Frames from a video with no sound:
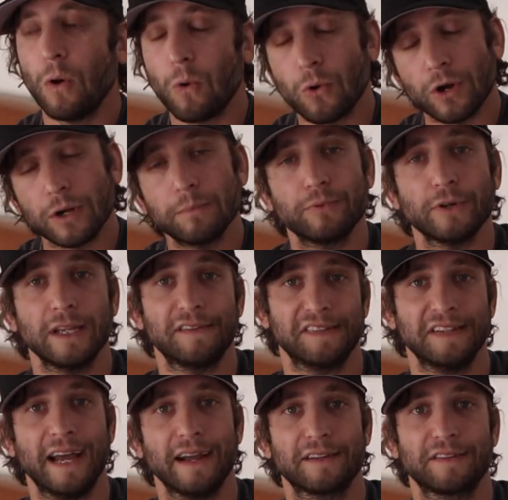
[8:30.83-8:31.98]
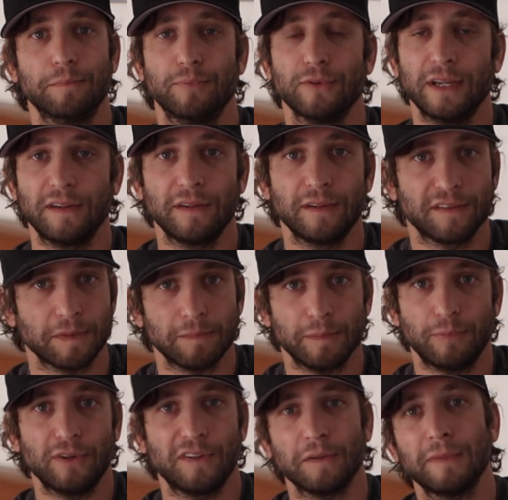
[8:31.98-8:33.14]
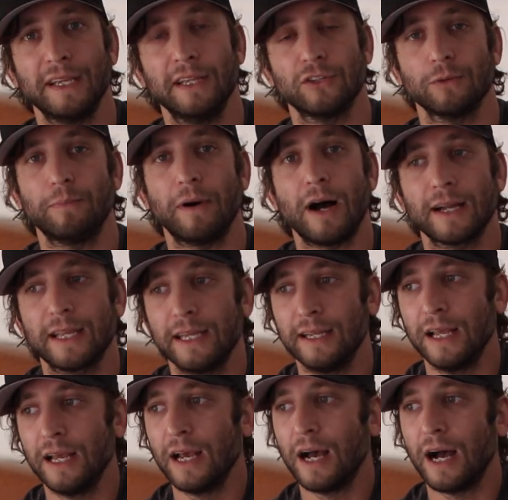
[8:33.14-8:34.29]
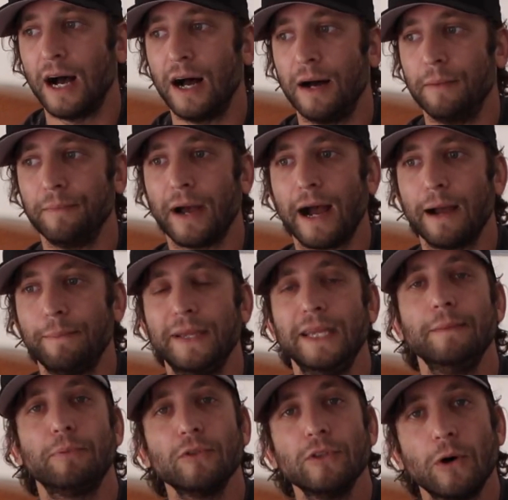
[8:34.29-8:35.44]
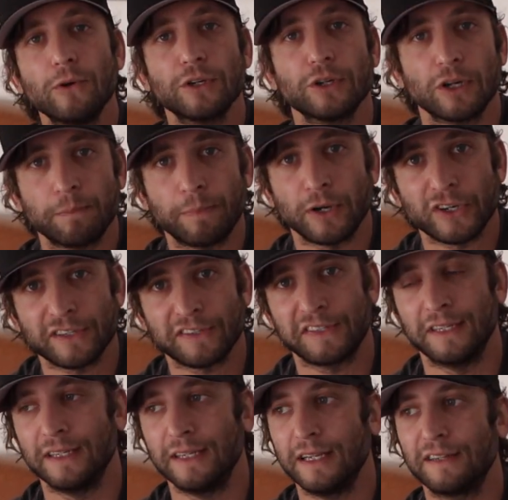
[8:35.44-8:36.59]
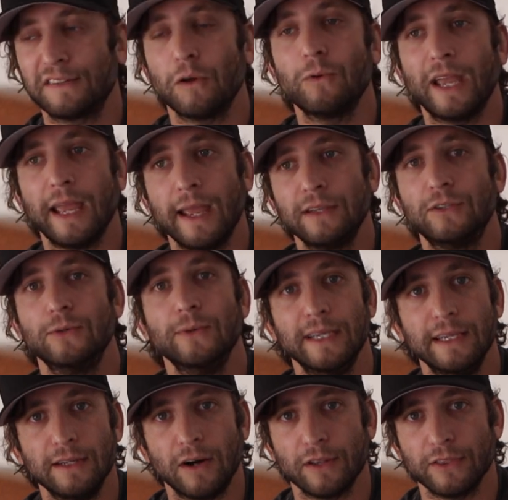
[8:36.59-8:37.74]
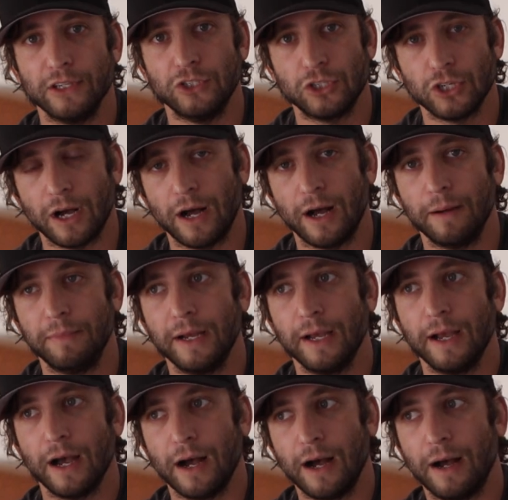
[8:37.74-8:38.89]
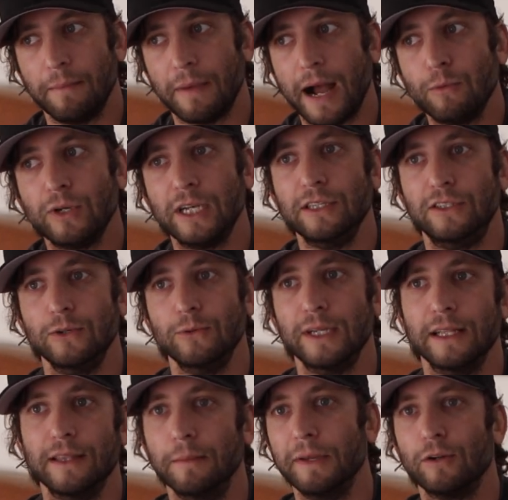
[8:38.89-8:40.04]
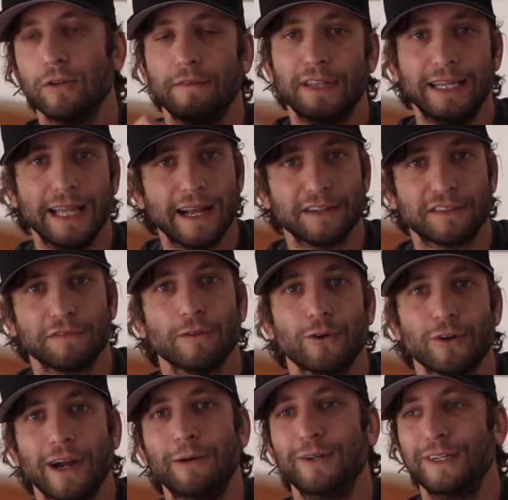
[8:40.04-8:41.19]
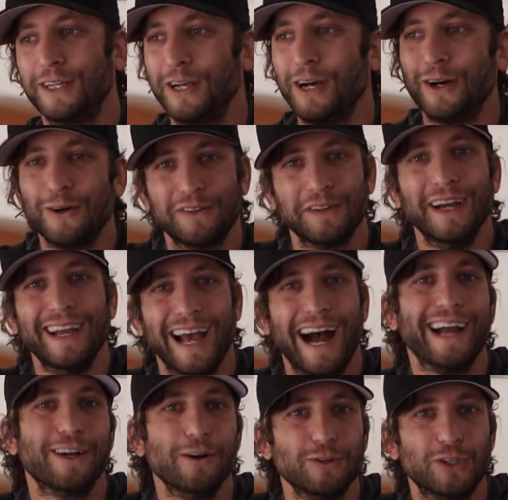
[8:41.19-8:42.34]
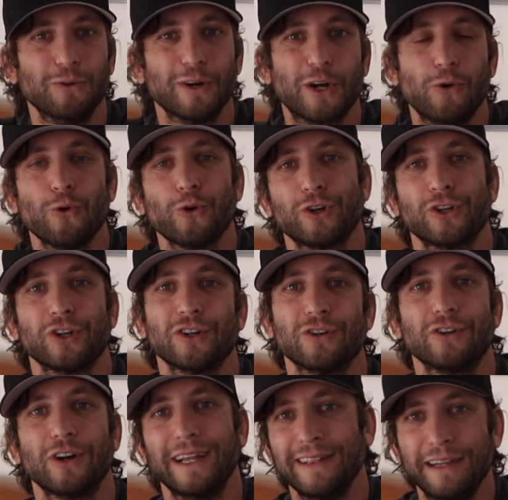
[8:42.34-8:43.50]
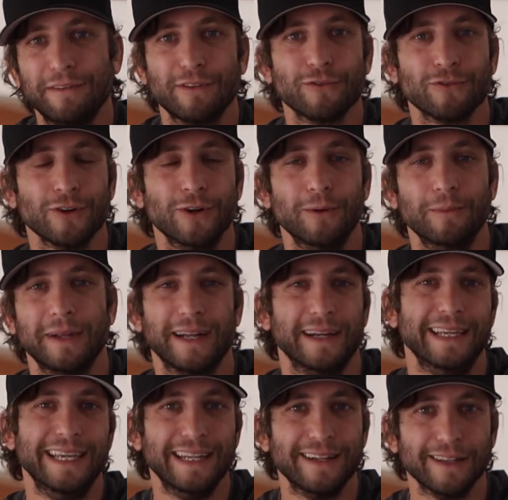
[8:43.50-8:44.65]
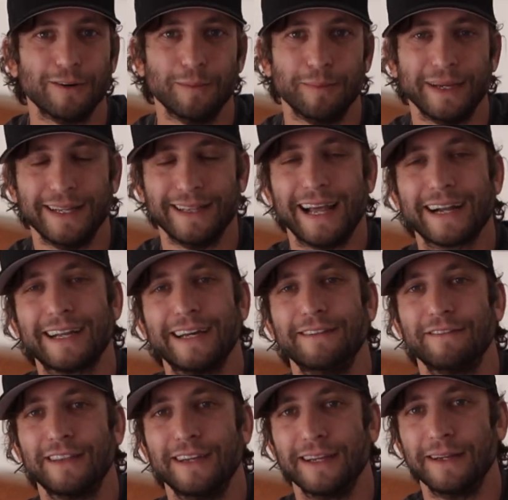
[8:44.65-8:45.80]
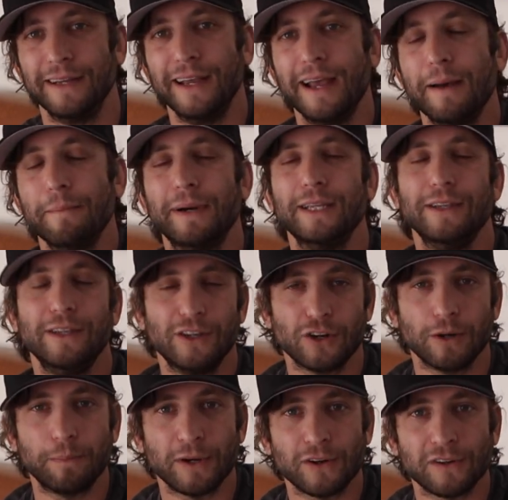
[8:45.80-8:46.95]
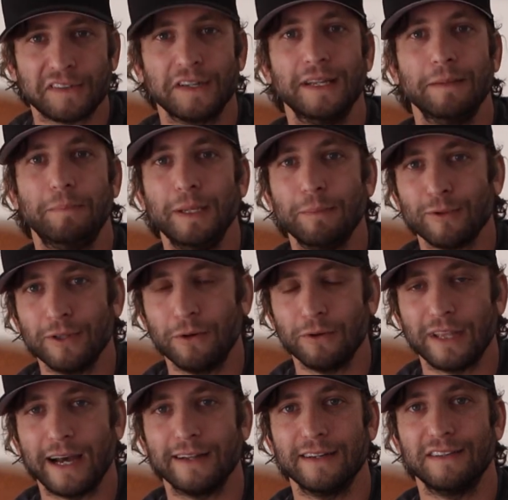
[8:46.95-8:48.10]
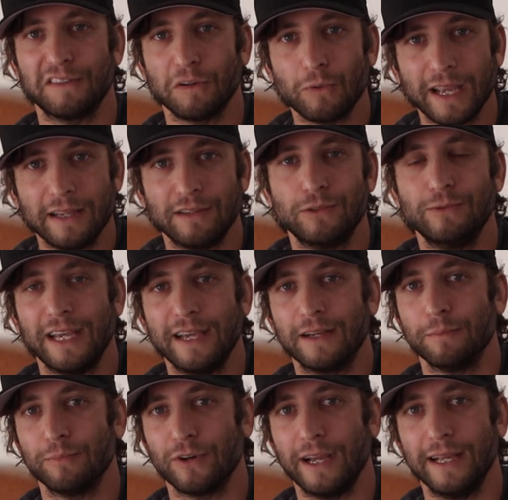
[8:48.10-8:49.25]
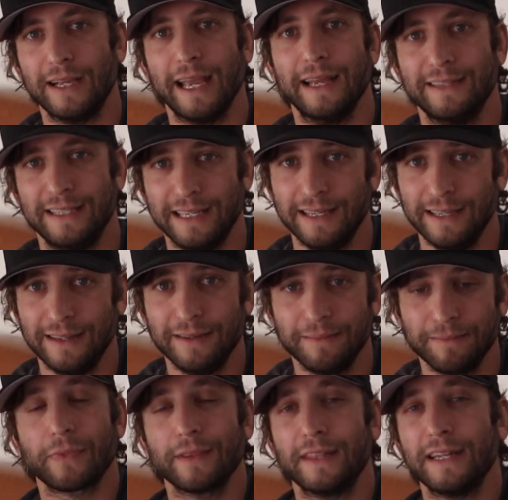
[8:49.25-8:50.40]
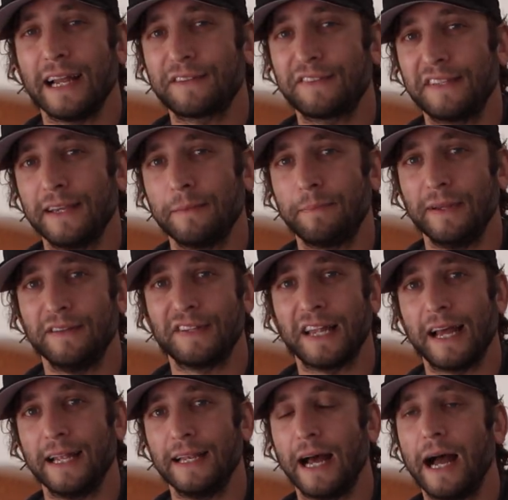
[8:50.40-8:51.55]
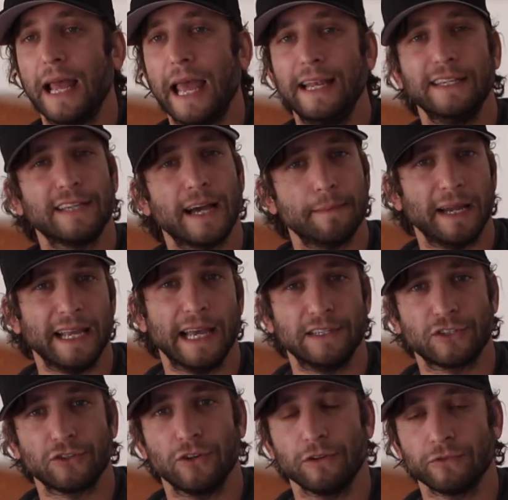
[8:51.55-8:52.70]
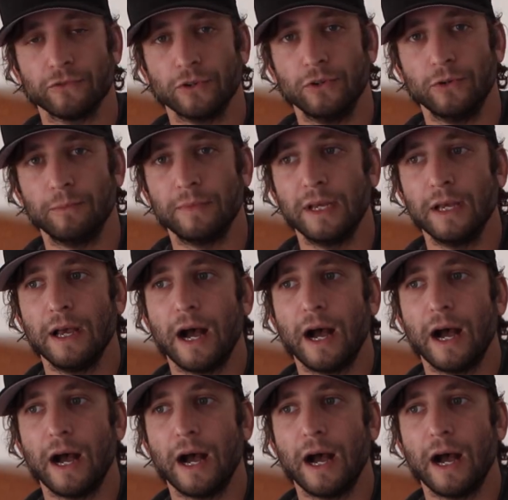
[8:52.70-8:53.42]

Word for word: or bring snacks, bring some, put something in your pocket. Um, people know you're a person. It's okay to eat on the job. Um, I wouldn't do it in the middle of the dance floor. I would go, I go to a corner or I'd leave the room and I eat a little bit, that kind of thing. But you're a person, people know that. It's okay to take a break and eat. The next tip is that anytime I enter a room,